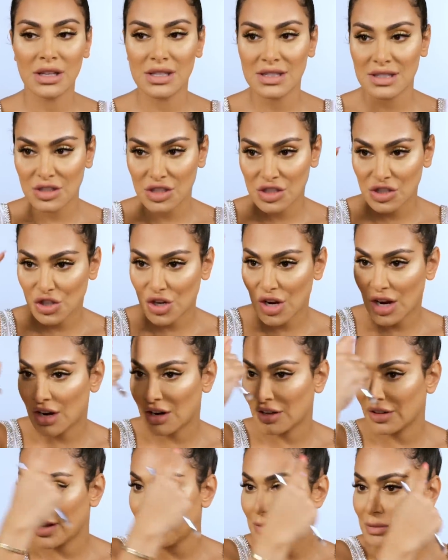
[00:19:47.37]
is just your
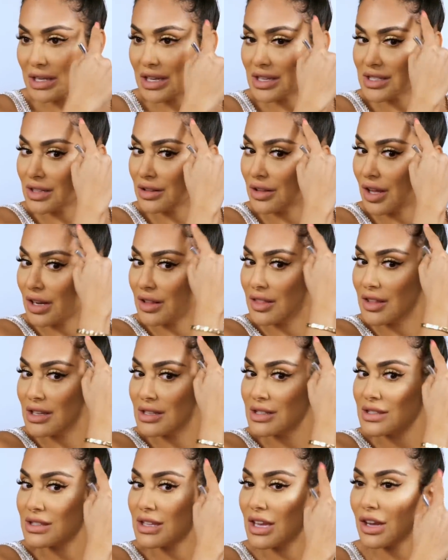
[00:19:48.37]
hairline, because a lot of
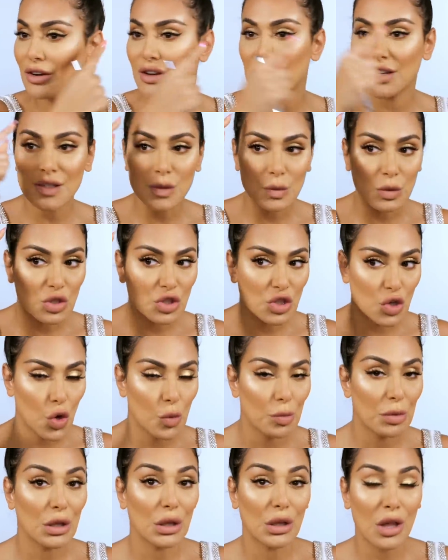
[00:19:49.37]
these areas will show
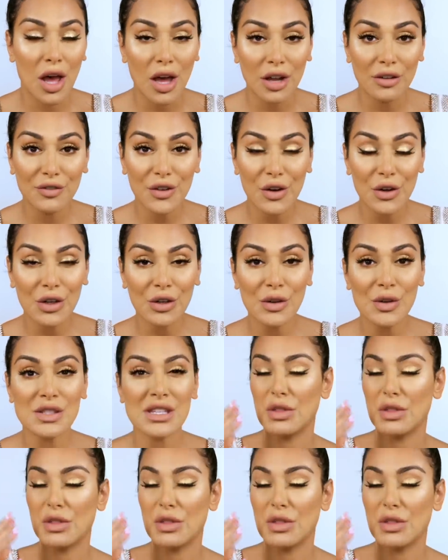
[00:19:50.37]
up a lot on photos.